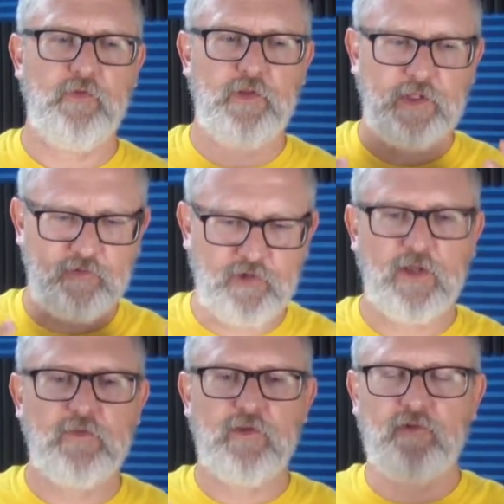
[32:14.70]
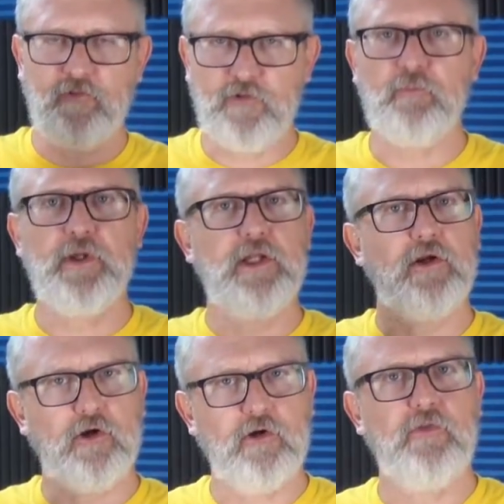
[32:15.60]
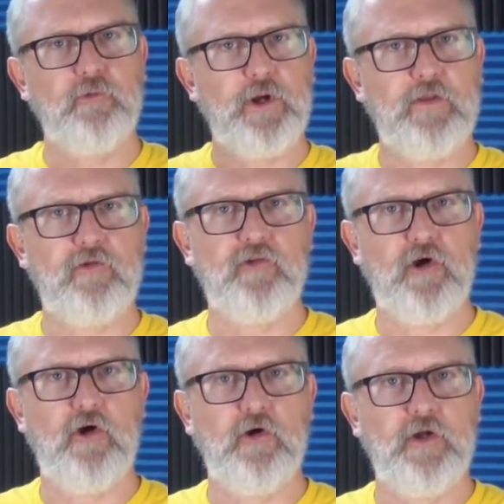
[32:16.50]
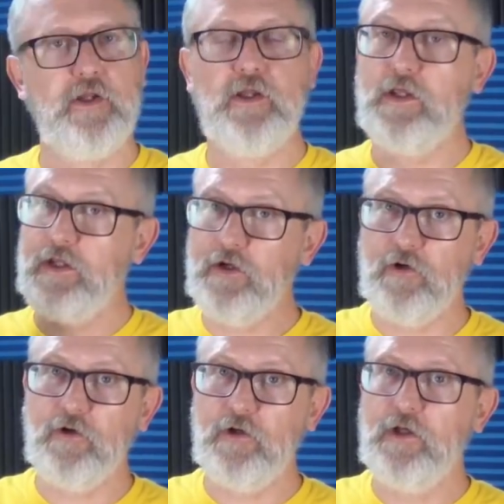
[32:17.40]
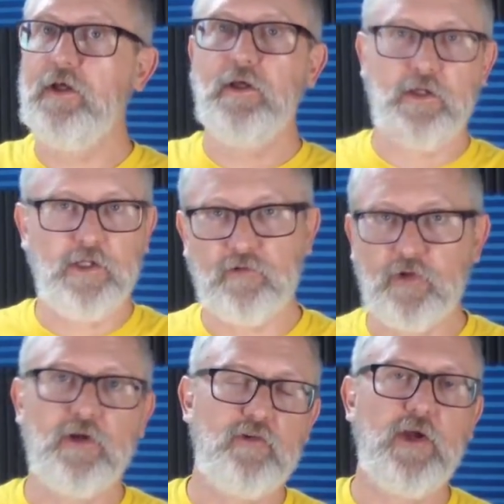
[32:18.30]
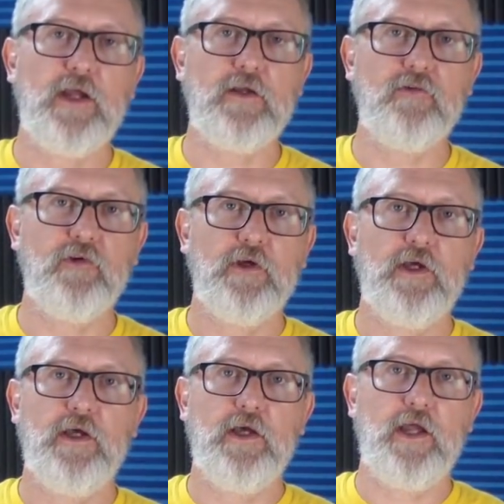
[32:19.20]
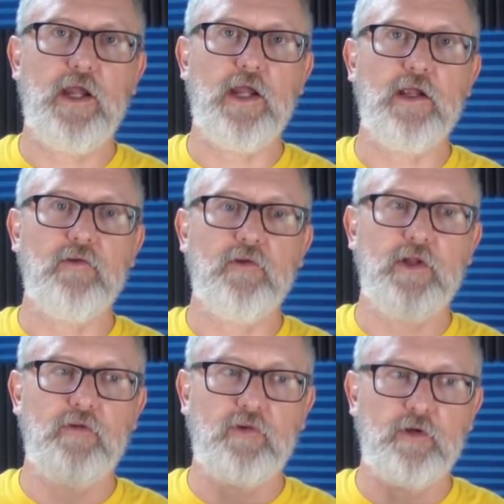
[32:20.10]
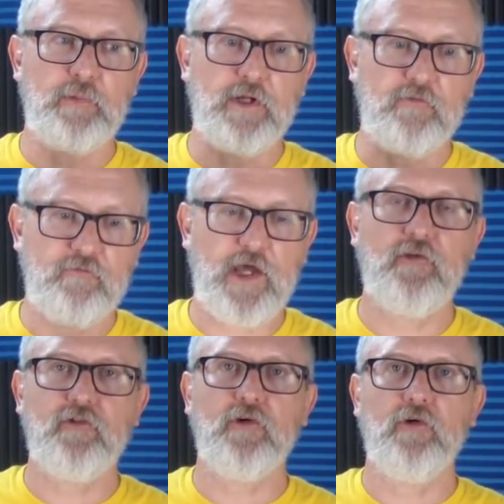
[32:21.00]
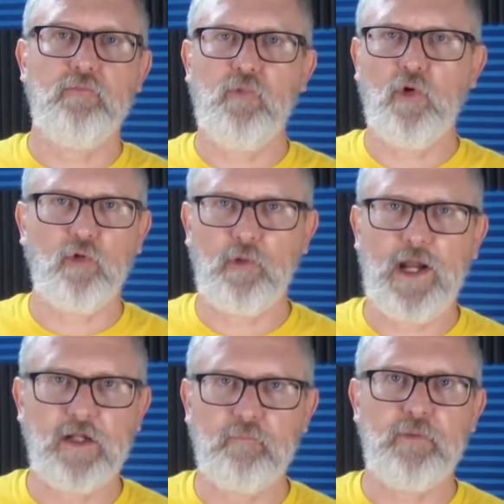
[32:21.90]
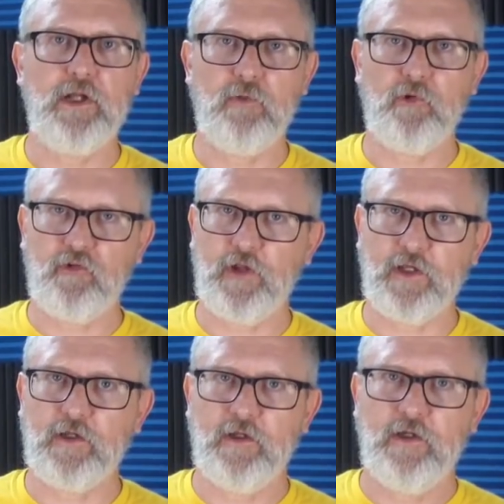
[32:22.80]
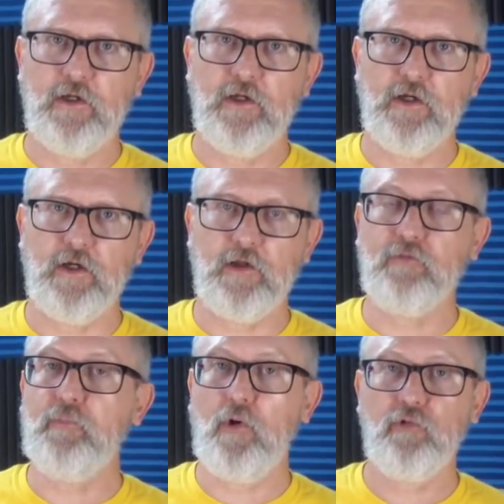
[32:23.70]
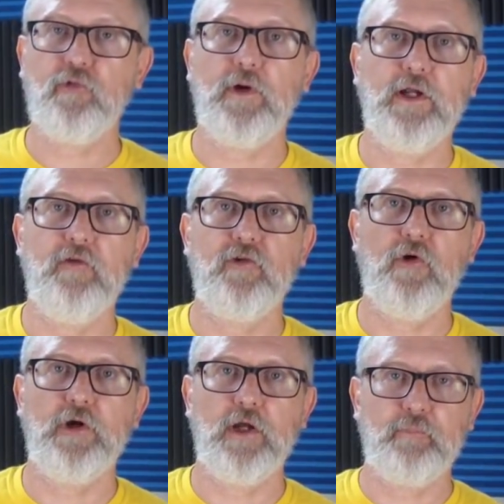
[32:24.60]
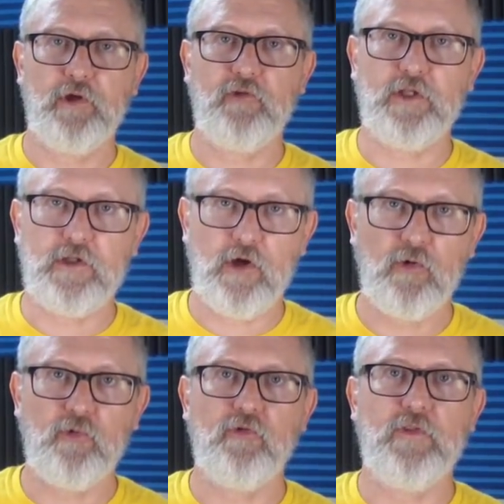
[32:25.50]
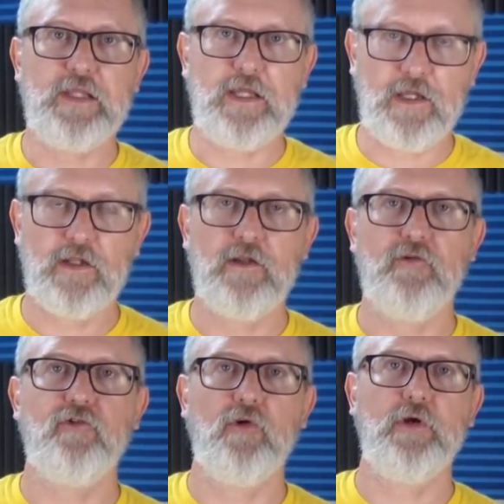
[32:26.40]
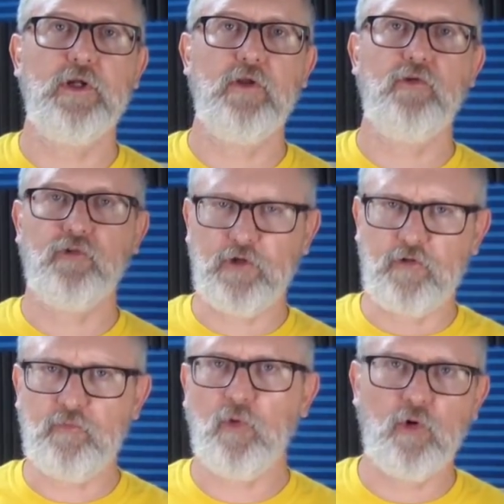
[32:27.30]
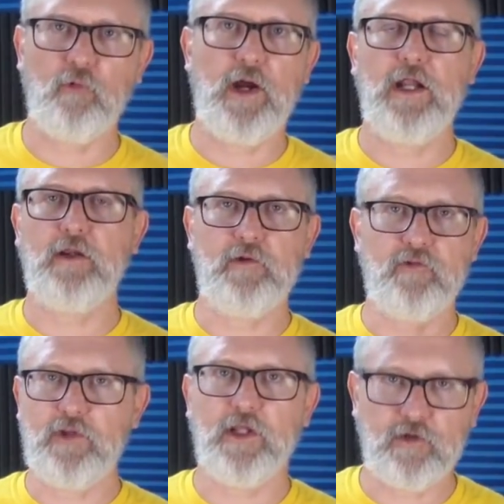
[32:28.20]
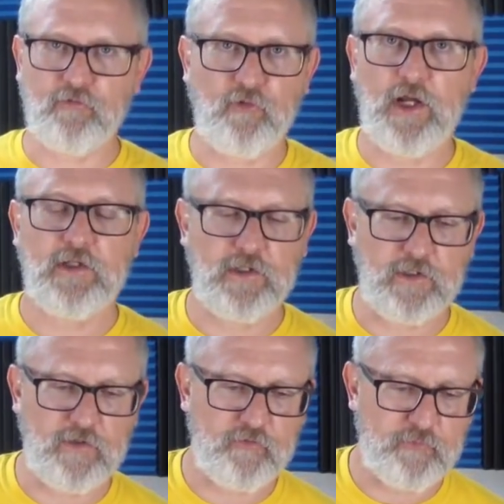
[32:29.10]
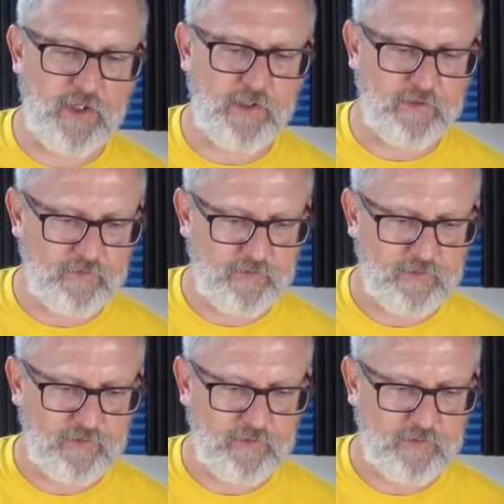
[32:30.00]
he's got this demeanor throughout the song. Here, it's going to change, and it's going to be a faster, more erratic beat, almost like his pulse rate is going up because he knows the end is drawing closer, and it's more erratic. He's getting frantic in his mind.